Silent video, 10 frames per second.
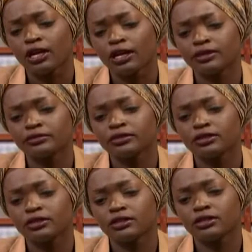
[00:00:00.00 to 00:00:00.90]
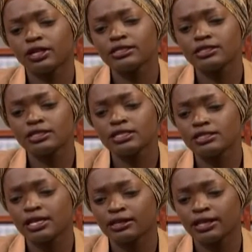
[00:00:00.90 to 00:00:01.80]
and
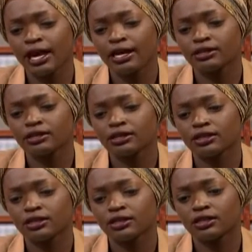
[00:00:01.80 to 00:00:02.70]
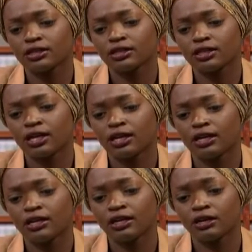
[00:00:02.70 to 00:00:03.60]
incidents like that
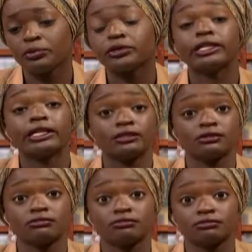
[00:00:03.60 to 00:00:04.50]
uh, are bullying